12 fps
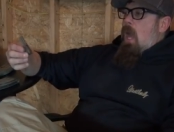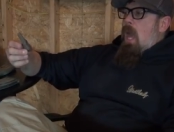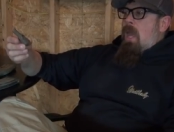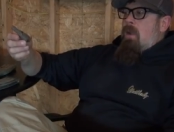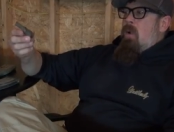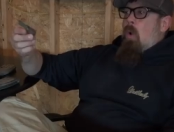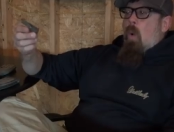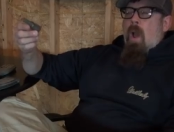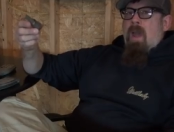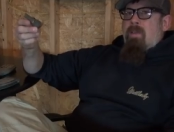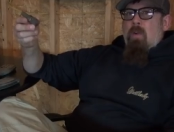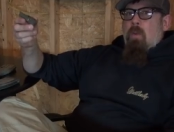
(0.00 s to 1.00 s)
I don't know
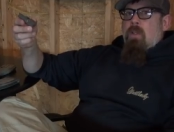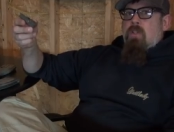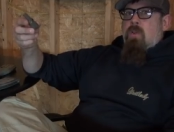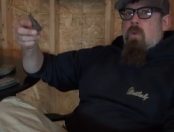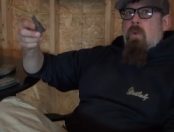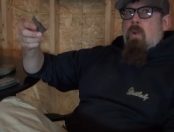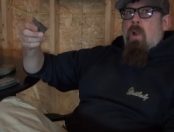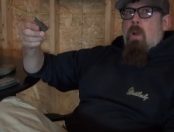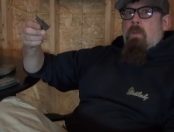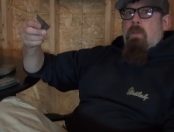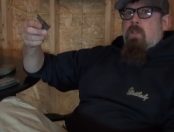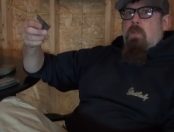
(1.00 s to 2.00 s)
why everyone's screwing
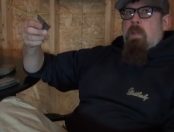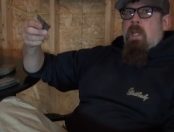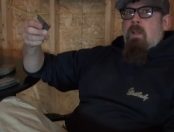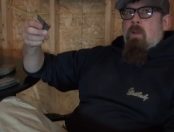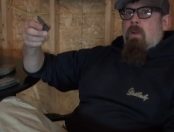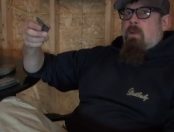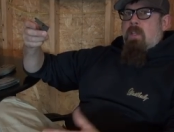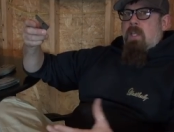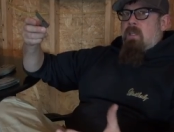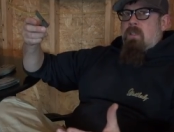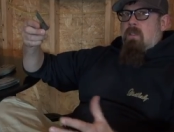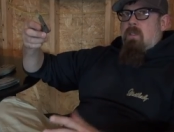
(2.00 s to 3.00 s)
around with those speed loader
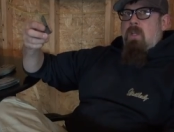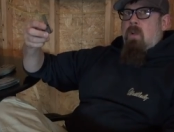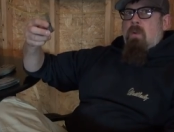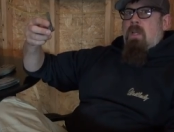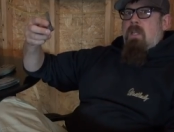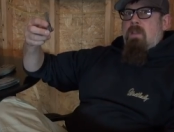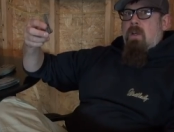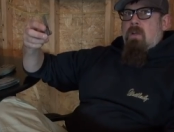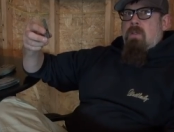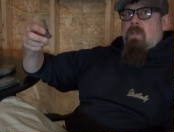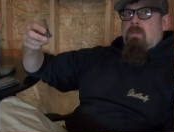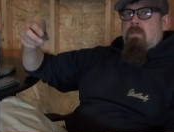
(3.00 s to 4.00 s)
things. You don't need
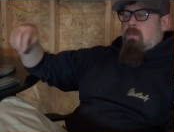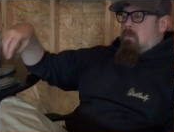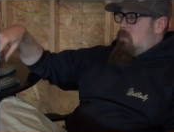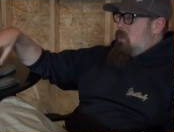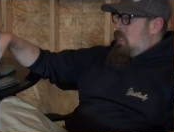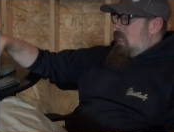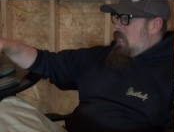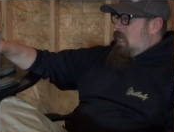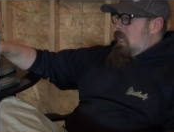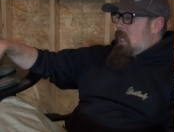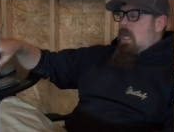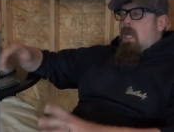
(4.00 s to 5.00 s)
those.
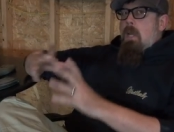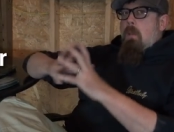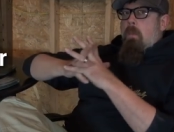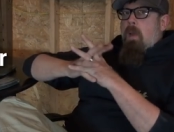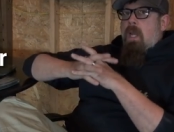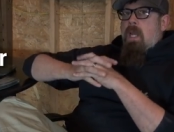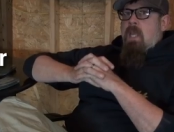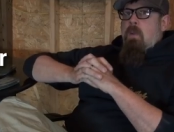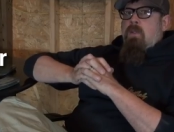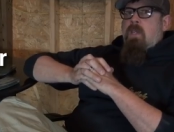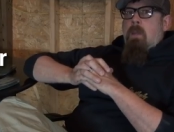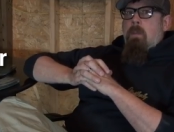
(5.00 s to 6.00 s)
But he
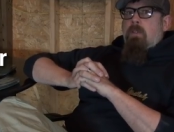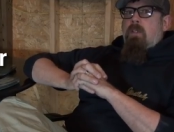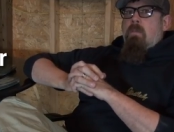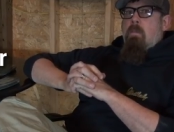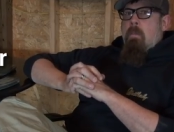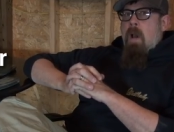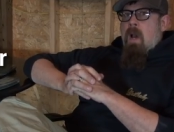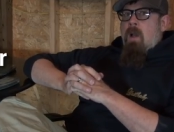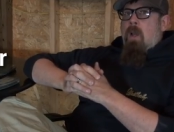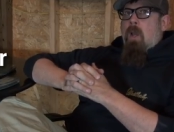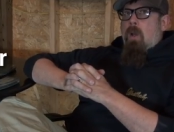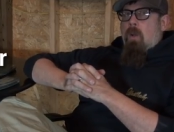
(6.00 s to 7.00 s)
was able to
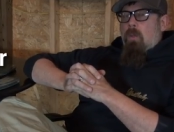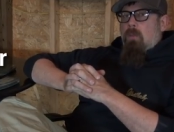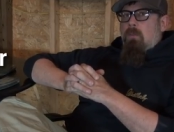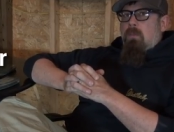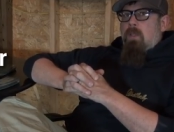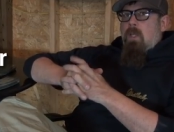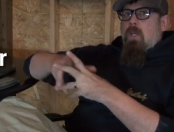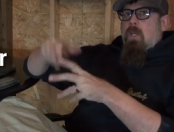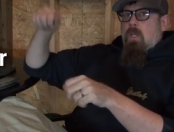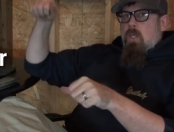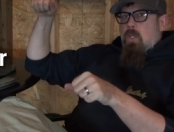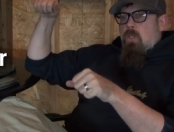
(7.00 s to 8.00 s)
Mongo
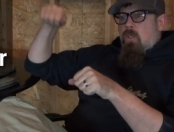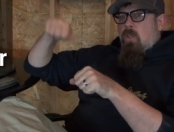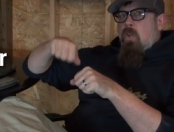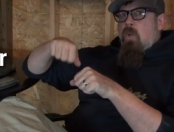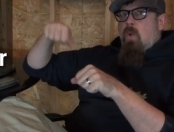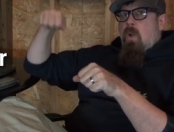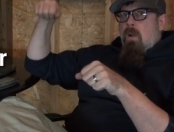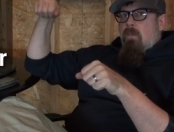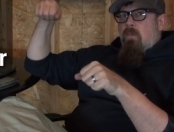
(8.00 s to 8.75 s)
two